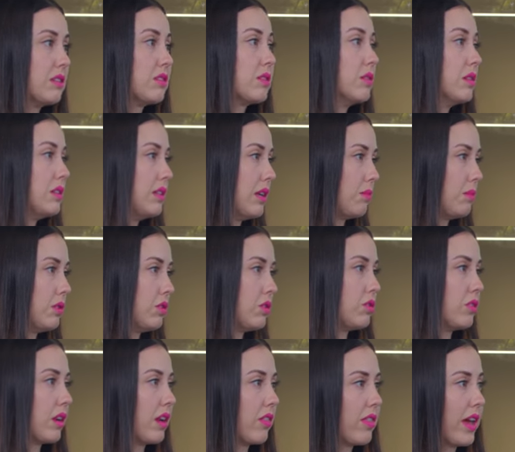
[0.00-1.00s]
So to
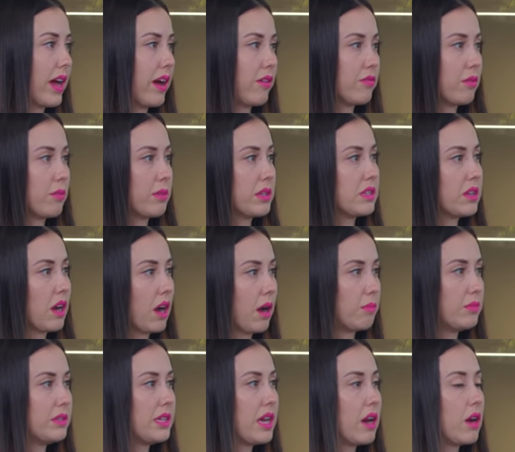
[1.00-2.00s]
demonstrate that from mm-hmm. the
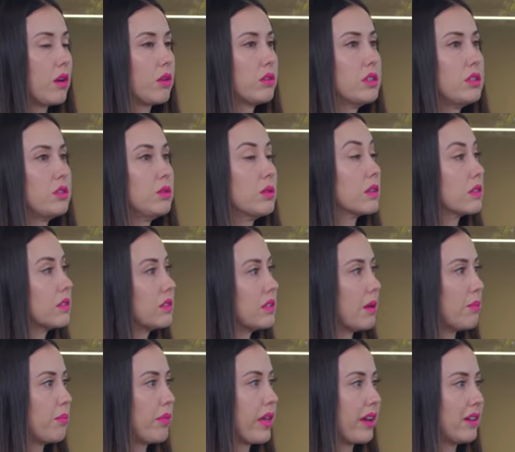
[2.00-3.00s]
top down, to
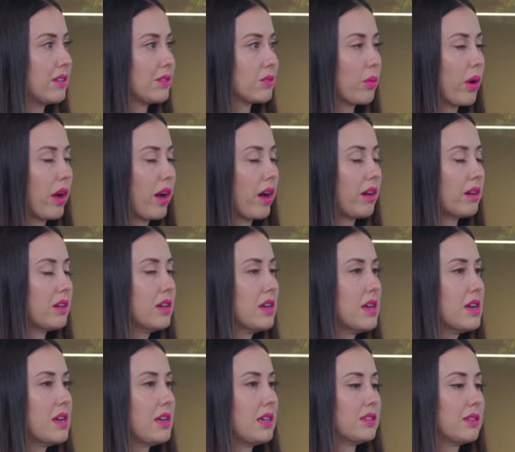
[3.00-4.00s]
accept that as well
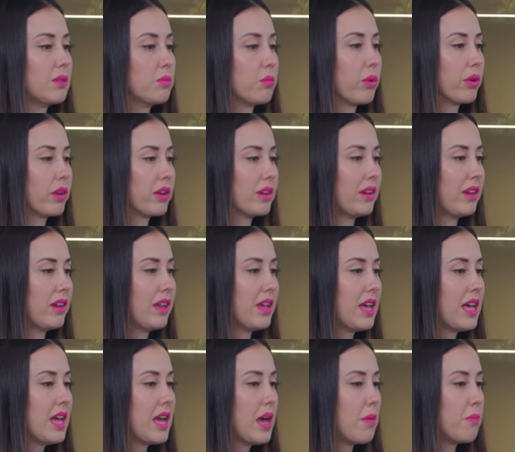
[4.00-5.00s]
is important.
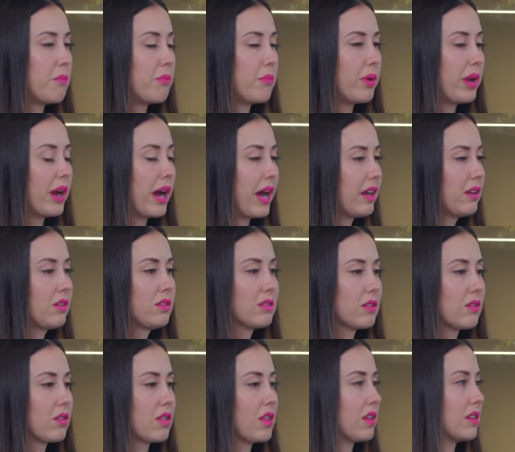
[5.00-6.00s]
But I
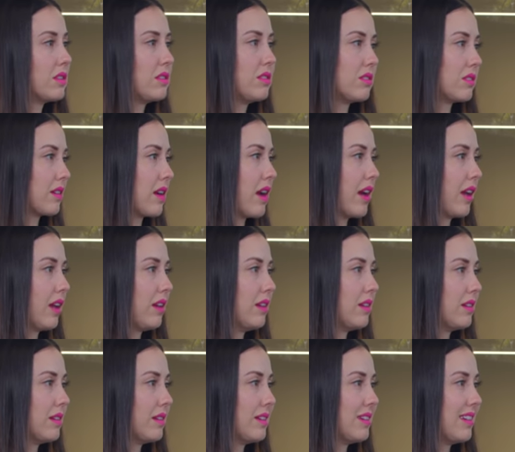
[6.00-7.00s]
also think it's just
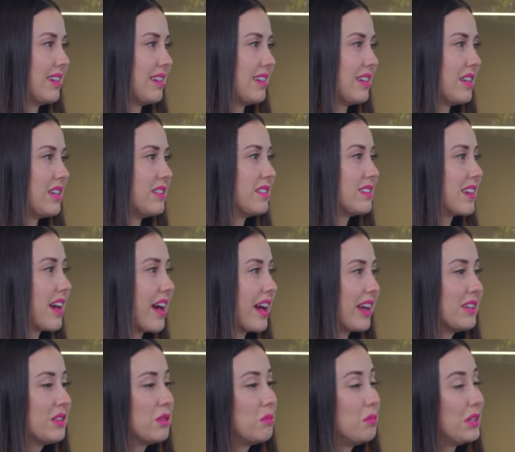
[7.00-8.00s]
kind. Yeah. It's
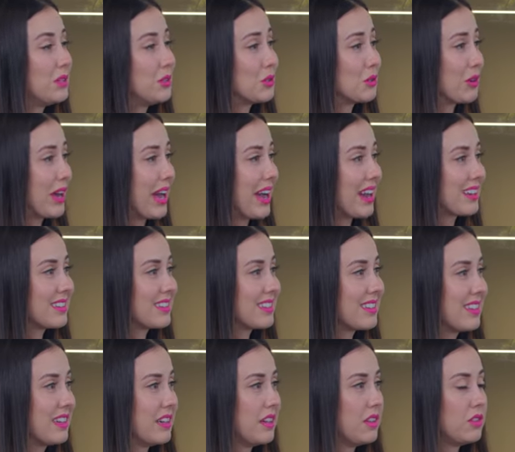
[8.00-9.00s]
kind totally. to be direct,
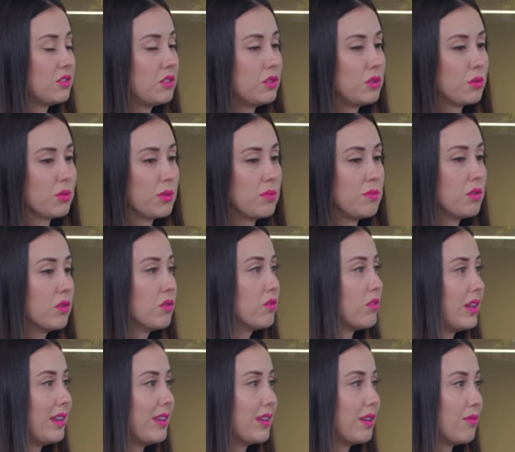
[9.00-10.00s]
to remove
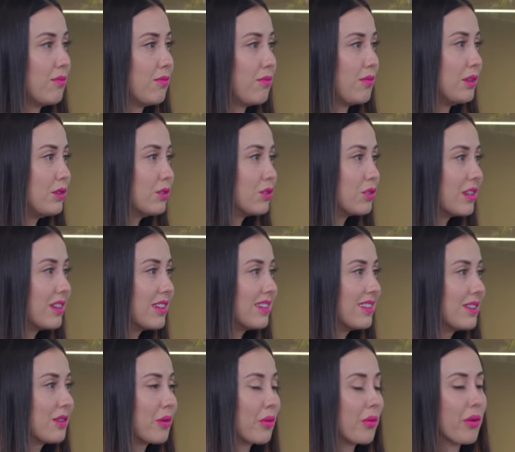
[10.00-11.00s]
any
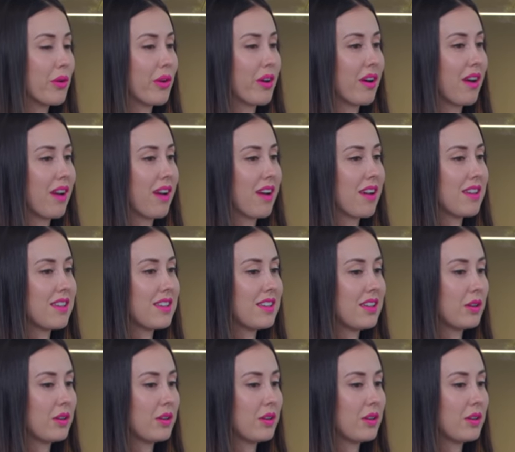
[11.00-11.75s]
confusion or yeah.